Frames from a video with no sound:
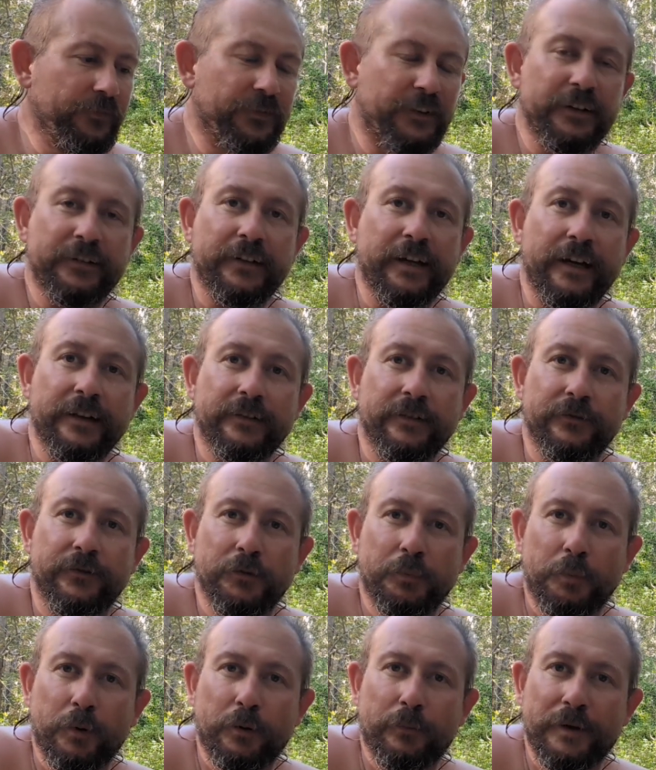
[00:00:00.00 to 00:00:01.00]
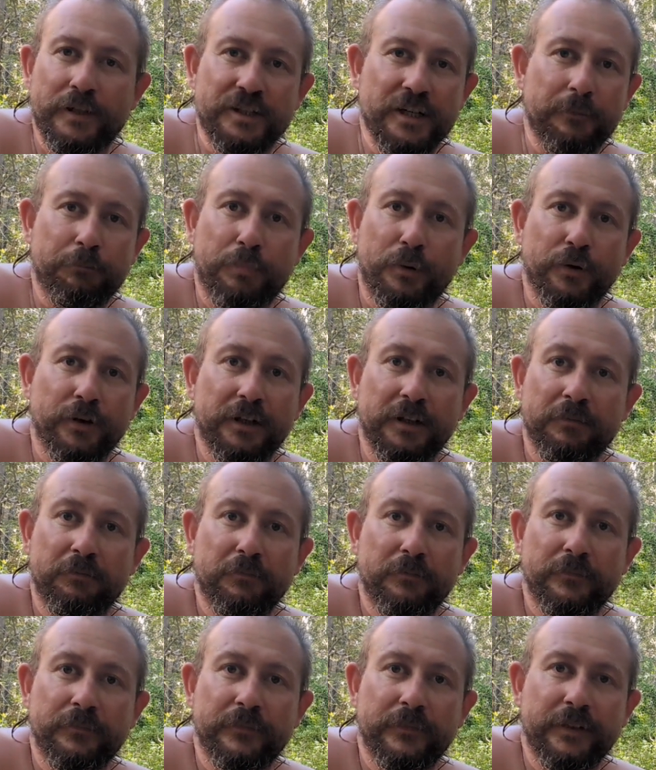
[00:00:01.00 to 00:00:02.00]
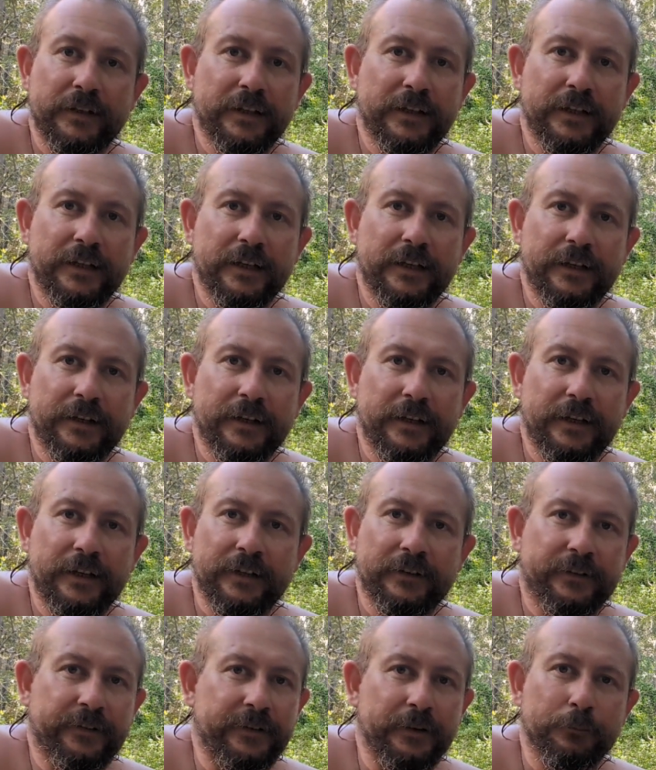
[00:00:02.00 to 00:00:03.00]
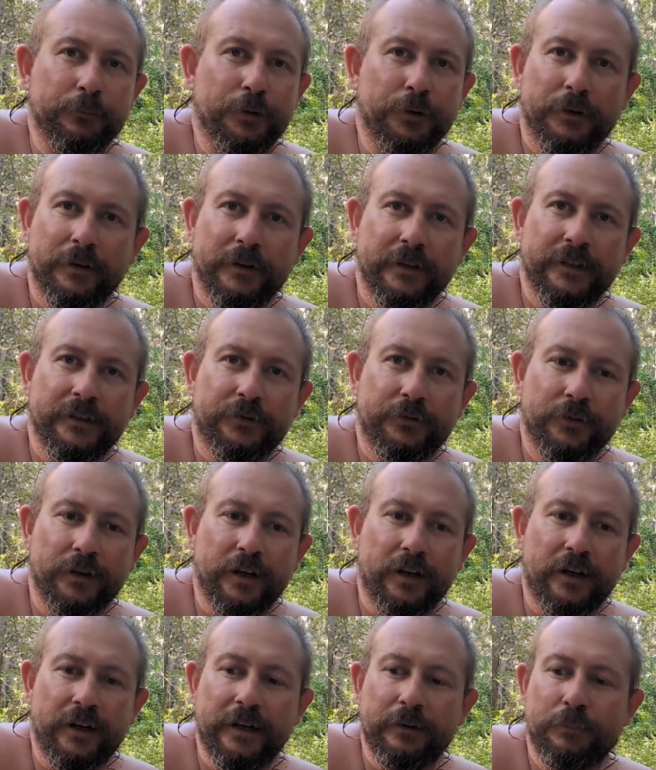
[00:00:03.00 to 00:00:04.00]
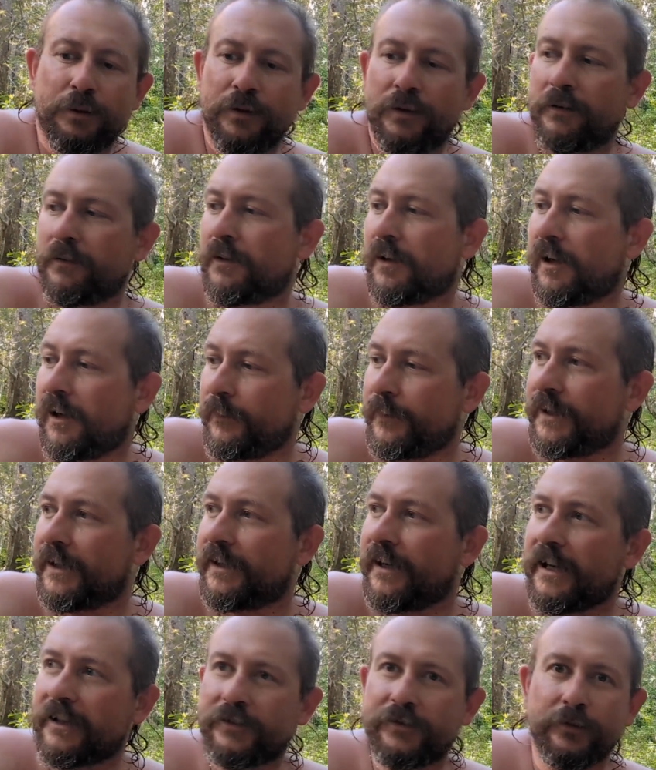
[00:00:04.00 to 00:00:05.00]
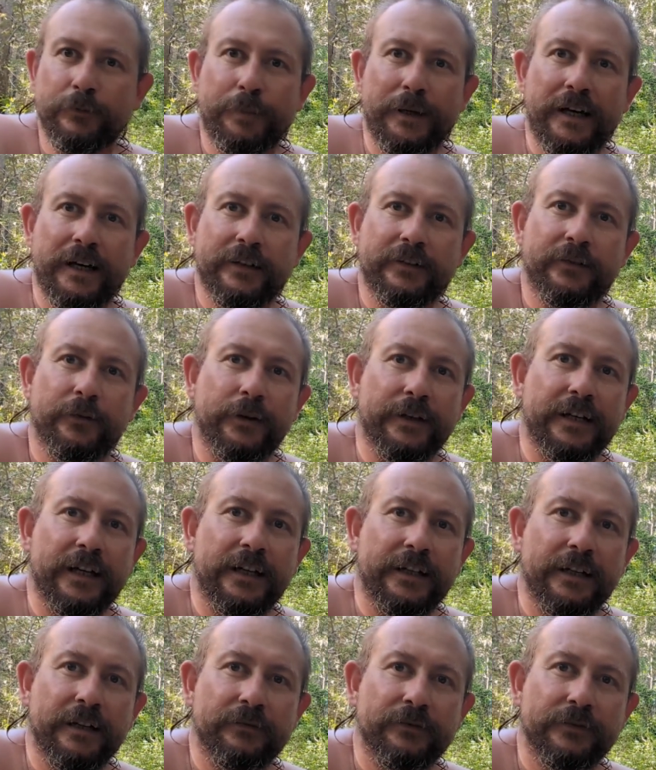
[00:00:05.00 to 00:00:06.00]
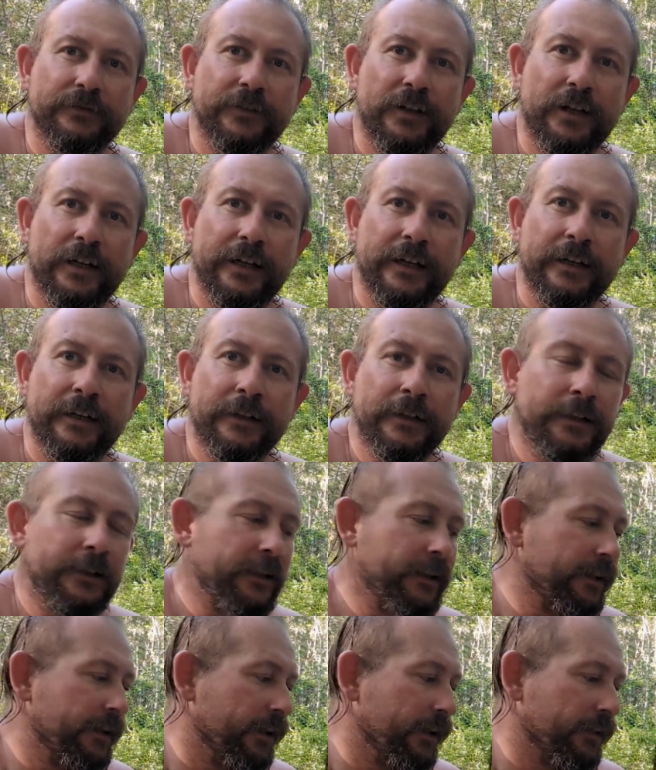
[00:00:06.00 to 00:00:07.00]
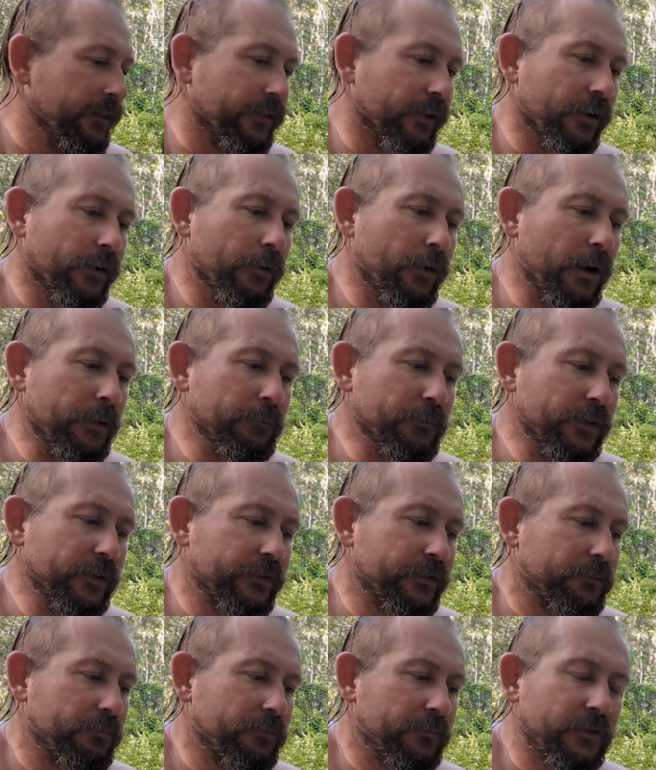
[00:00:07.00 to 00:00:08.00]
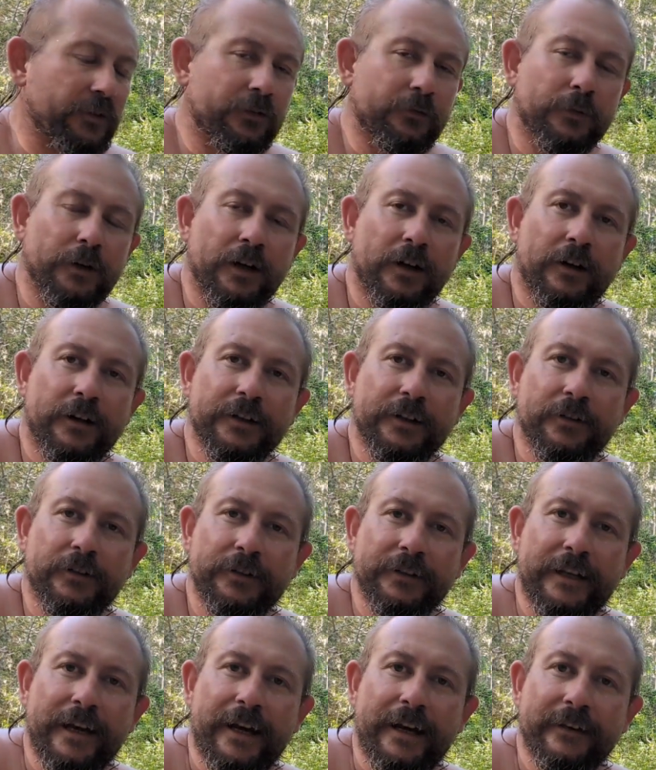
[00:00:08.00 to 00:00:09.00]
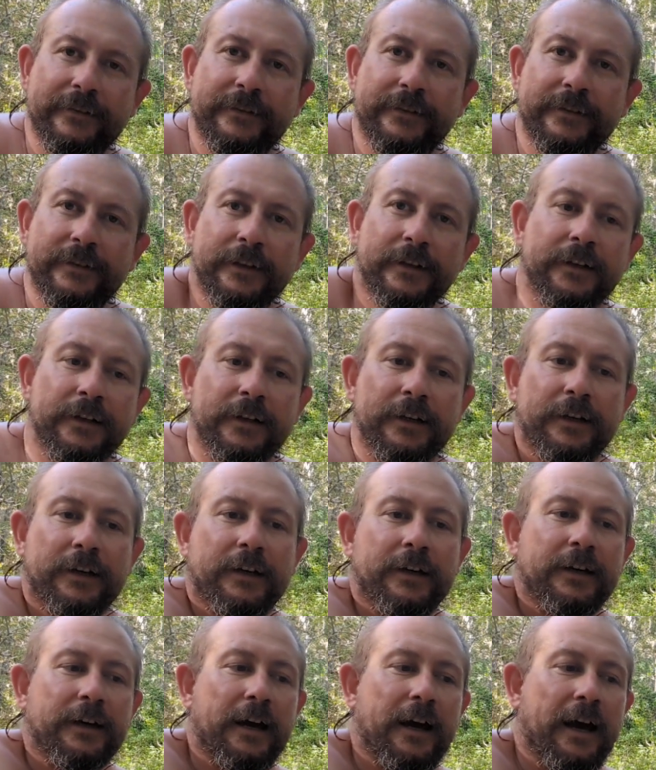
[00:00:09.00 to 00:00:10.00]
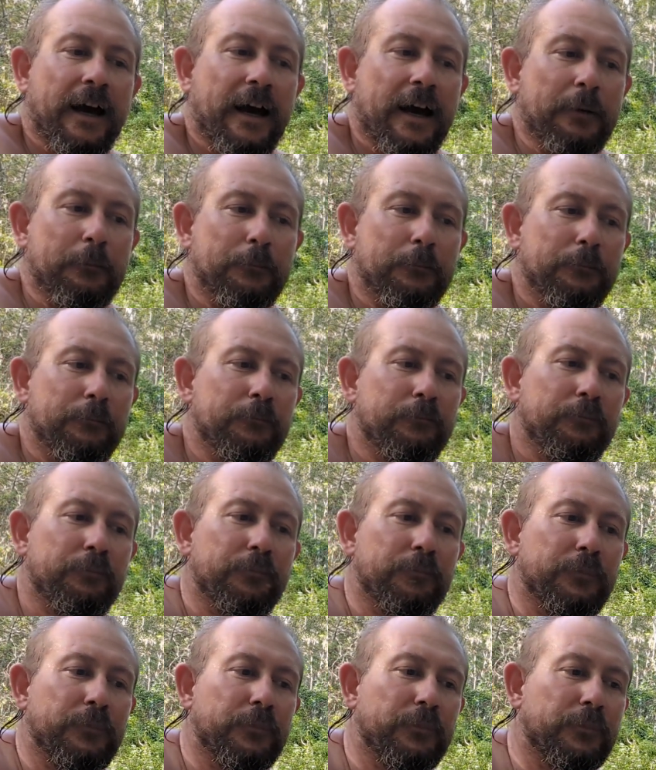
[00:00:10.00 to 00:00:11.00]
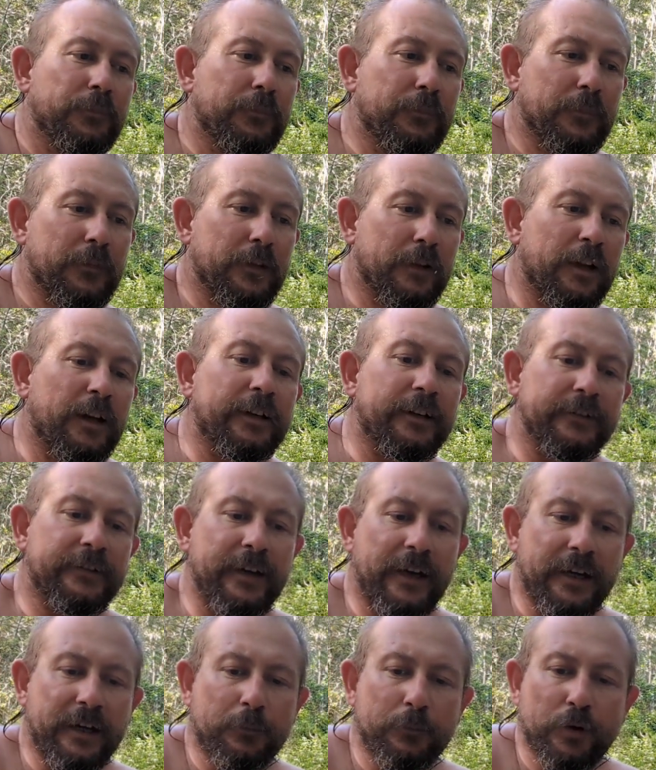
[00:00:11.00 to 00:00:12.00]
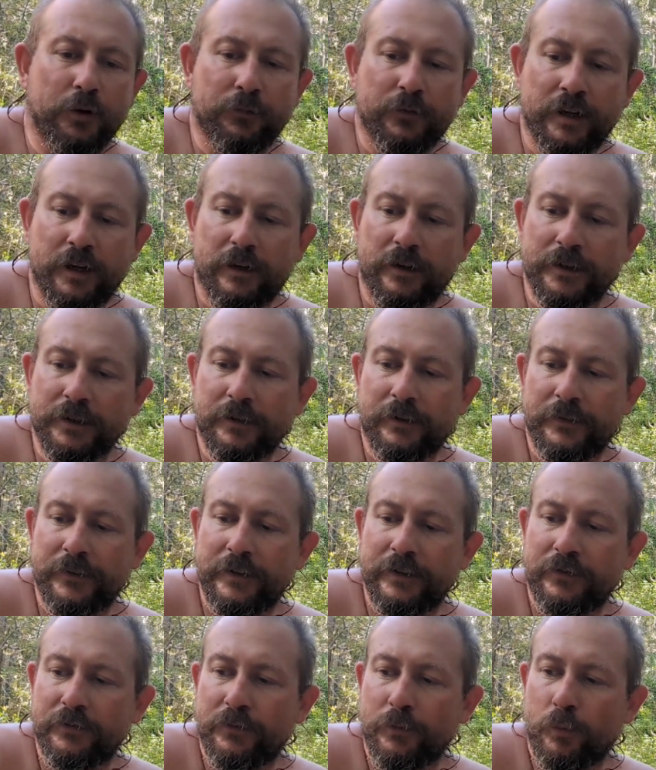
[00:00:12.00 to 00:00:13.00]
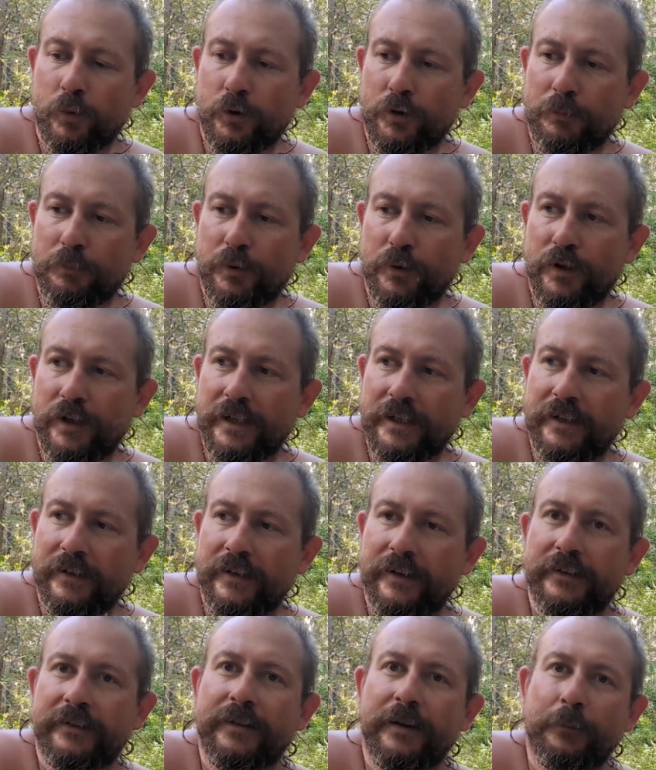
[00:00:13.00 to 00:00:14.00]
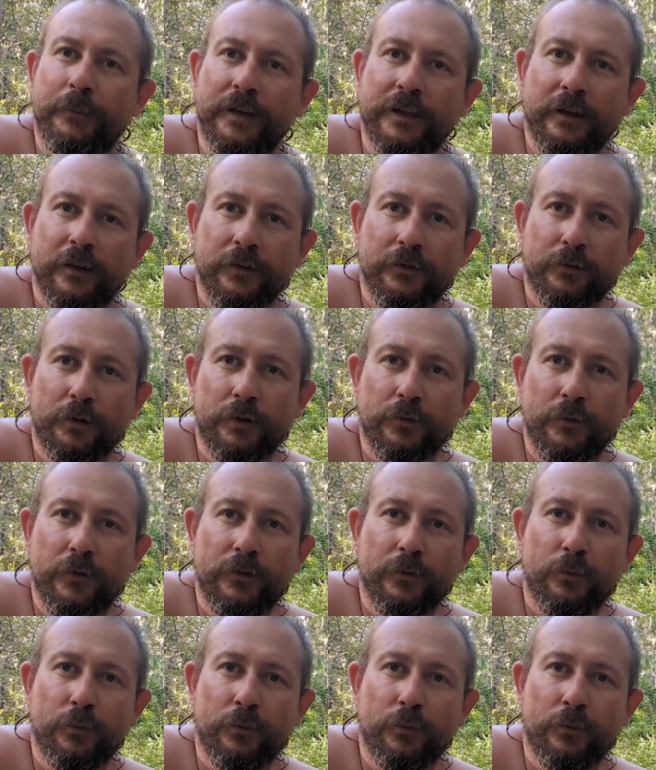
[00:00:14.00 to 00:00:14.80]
This case I've just brought my jet boil. It's simple, it's reliable. I'm in a national park so I can't have a fire. So I'm just relying on gas. Like I say, I'm not relying on this for water boiling unless something goes wrong with